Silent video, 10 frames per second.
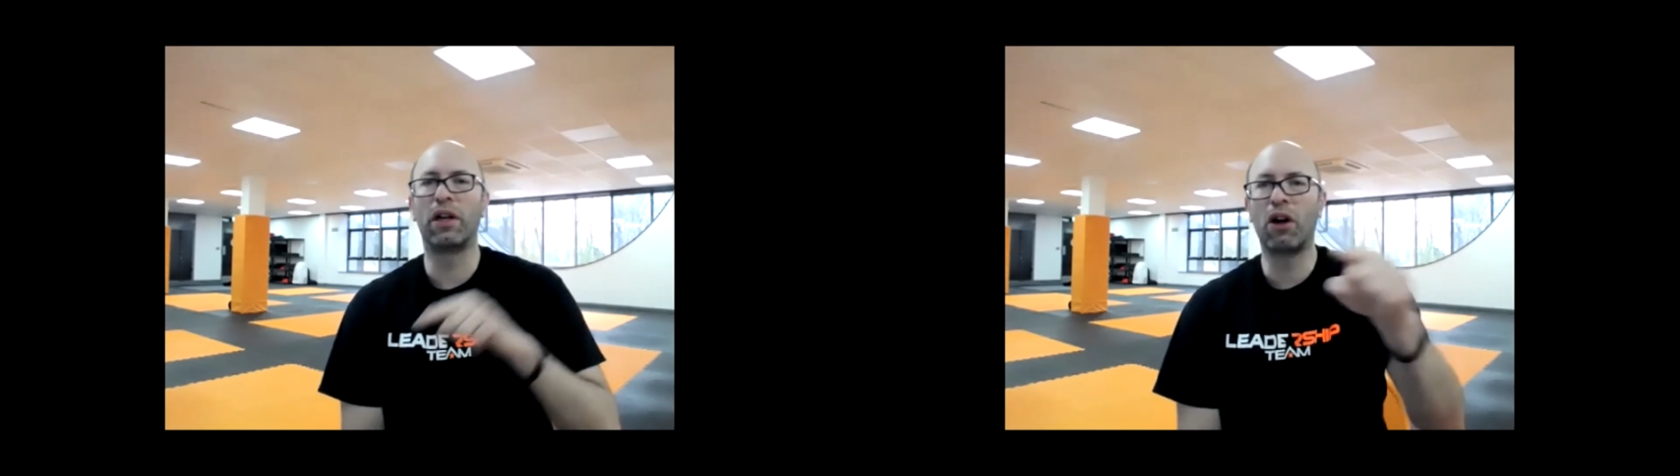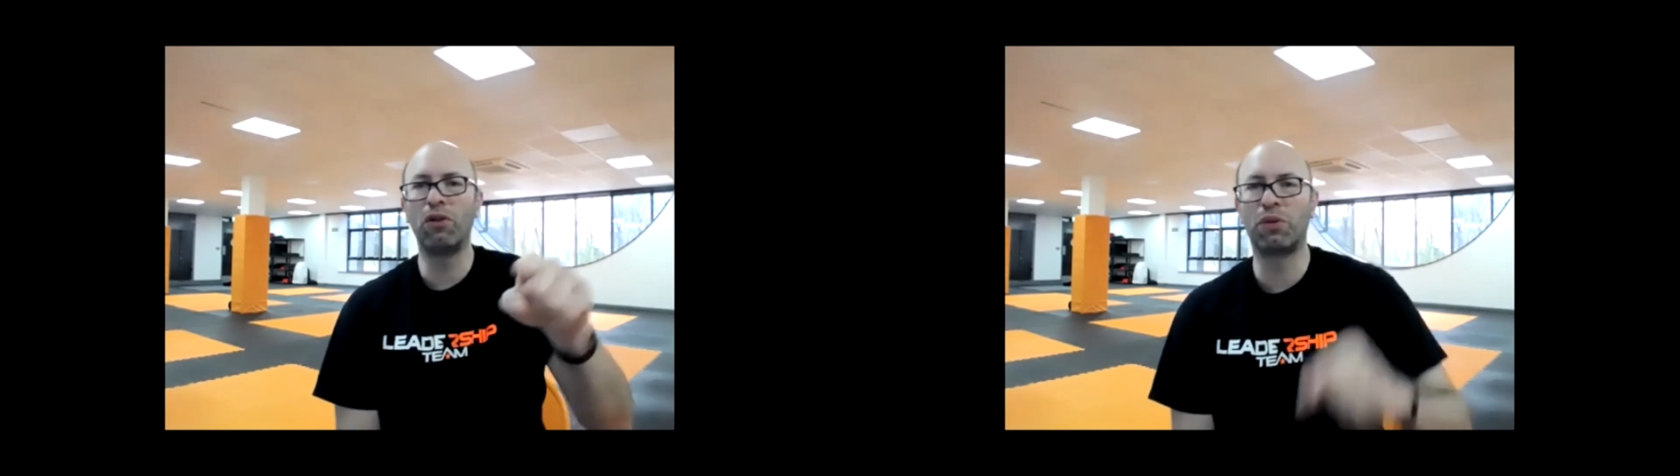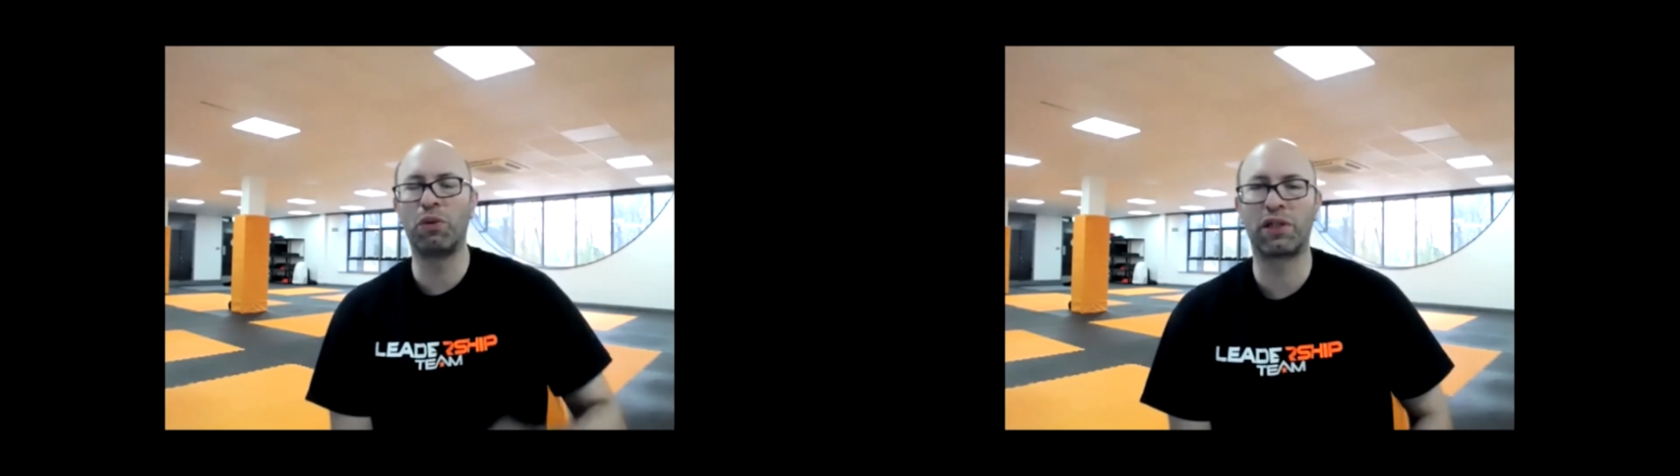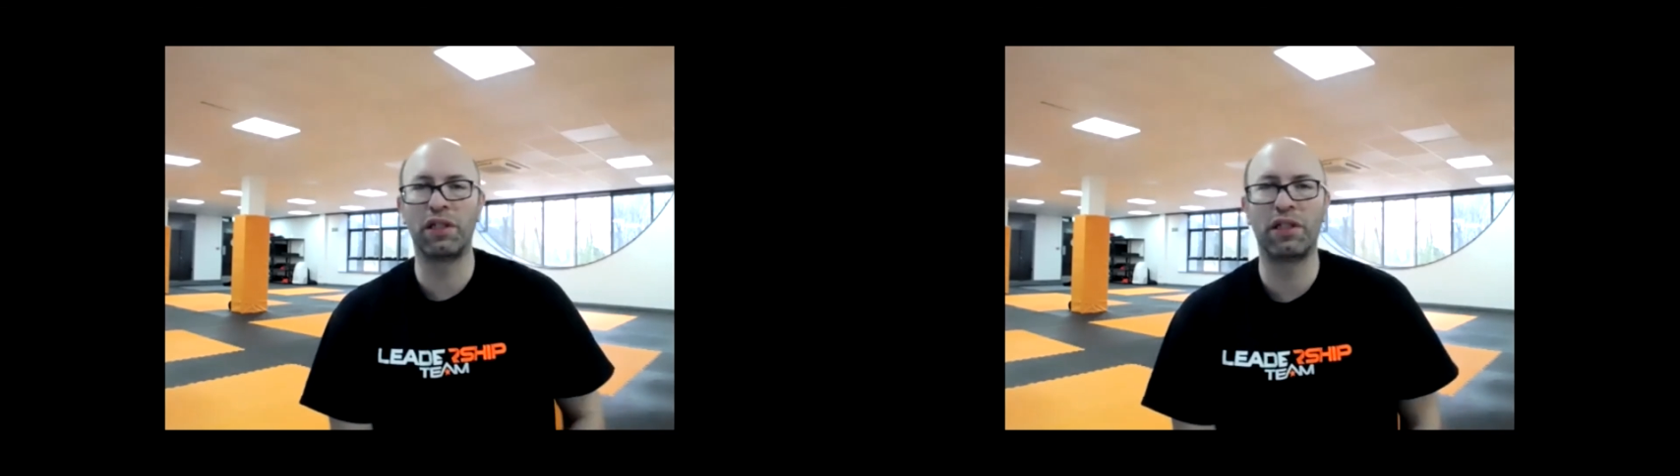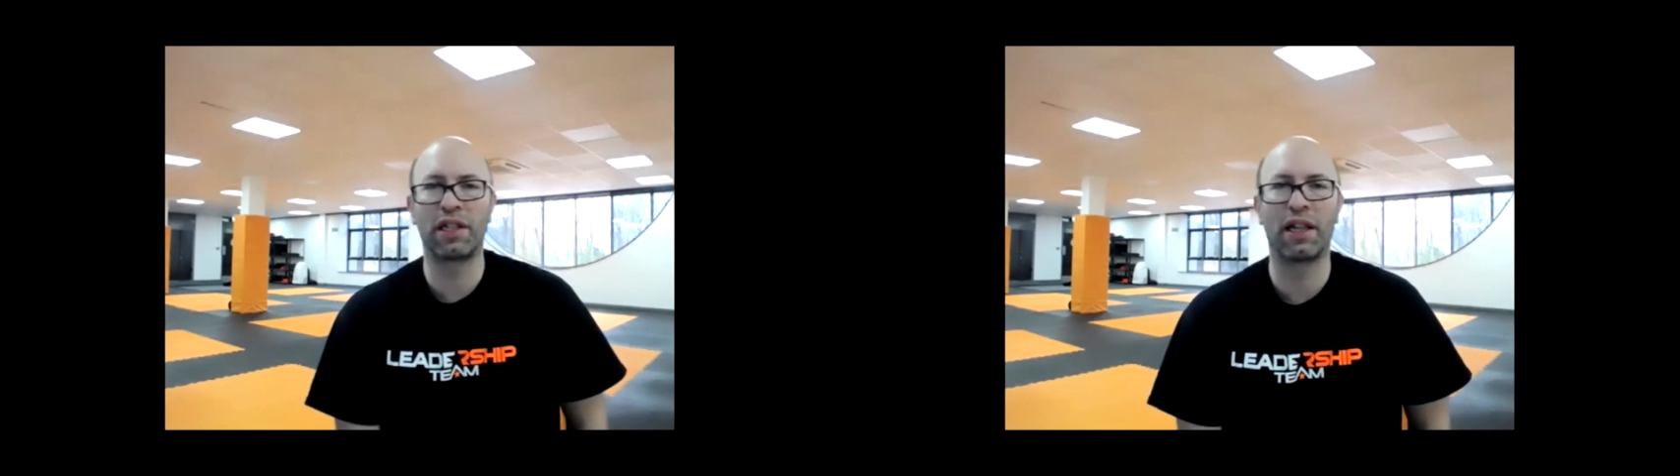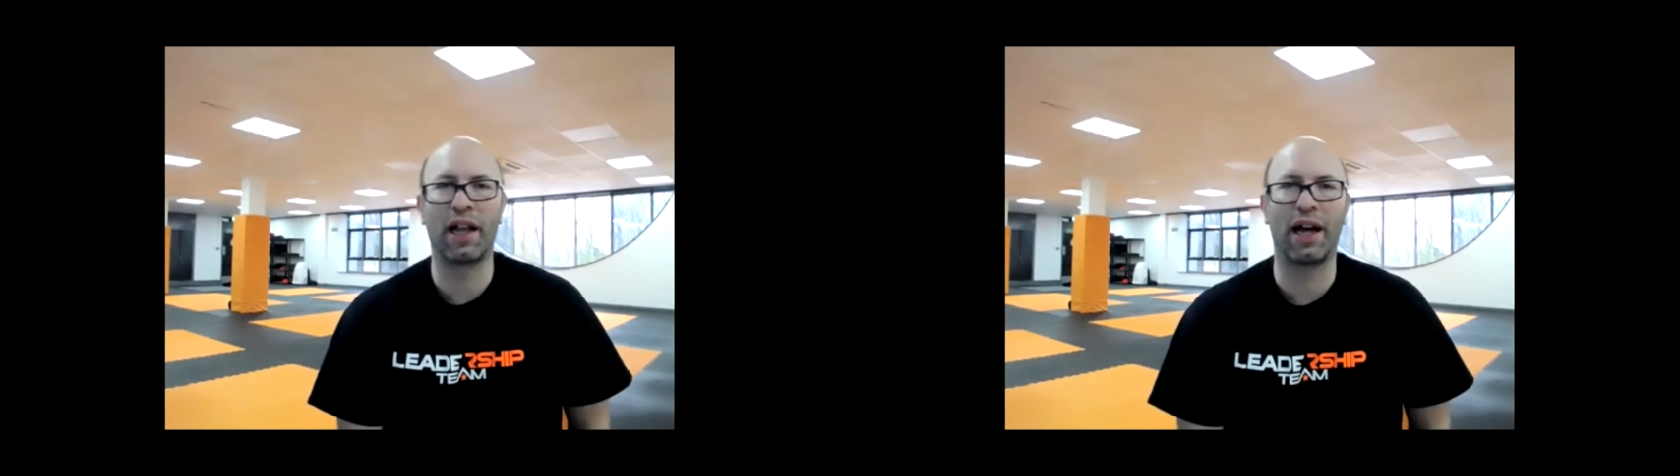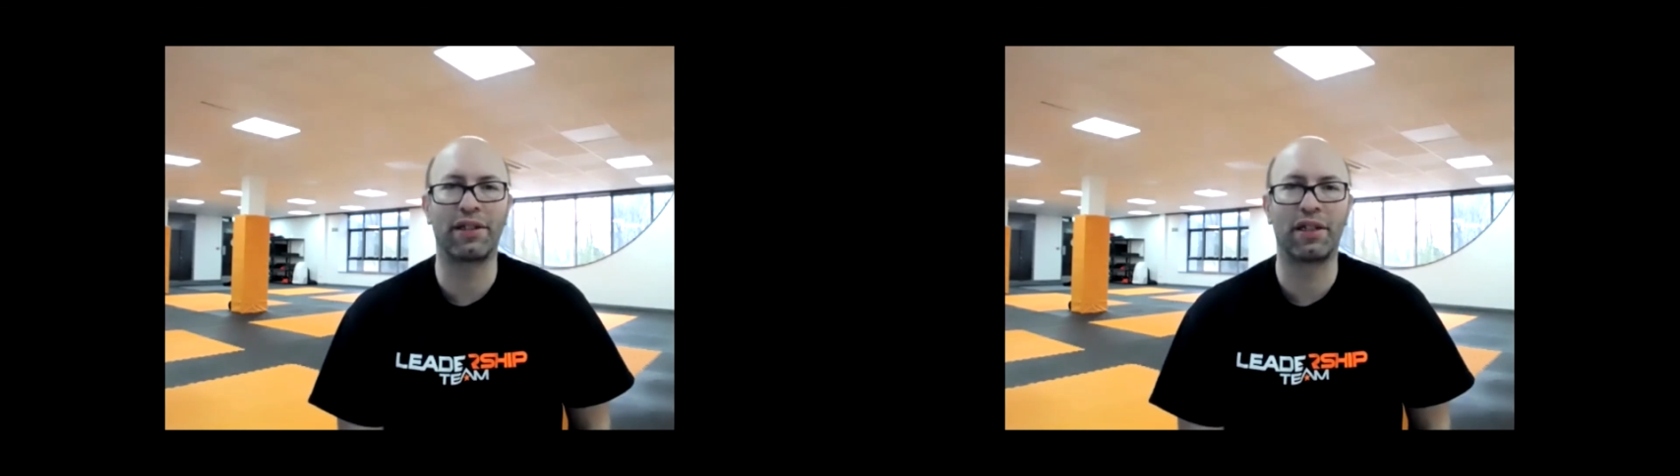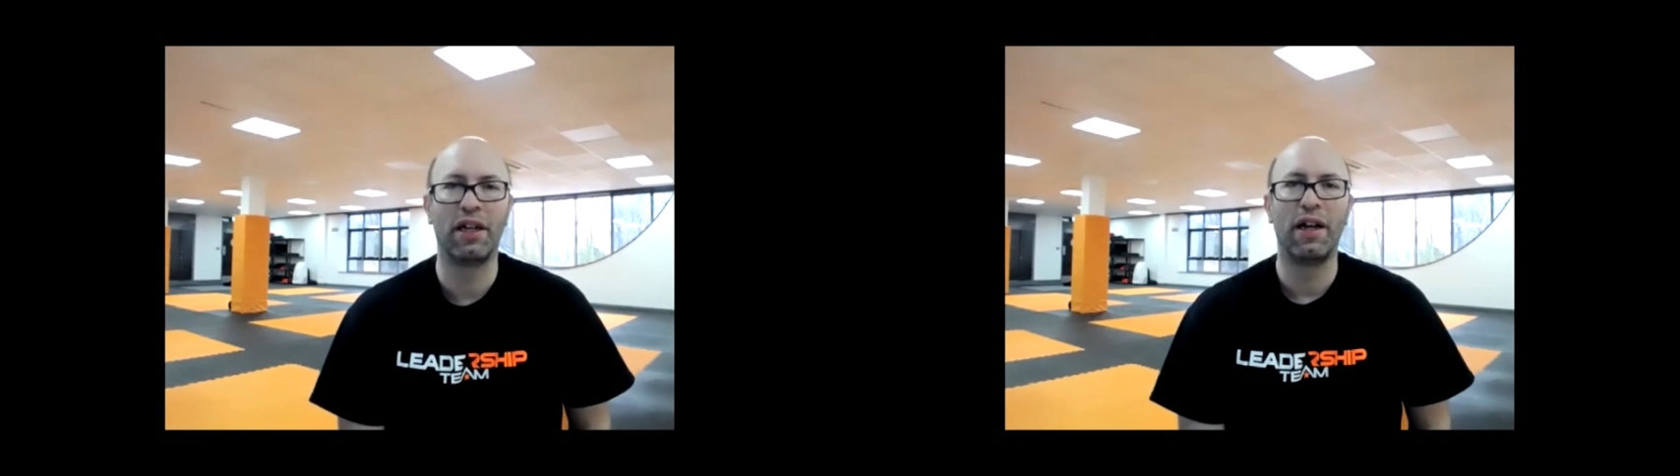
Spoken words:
a coach walks into the class,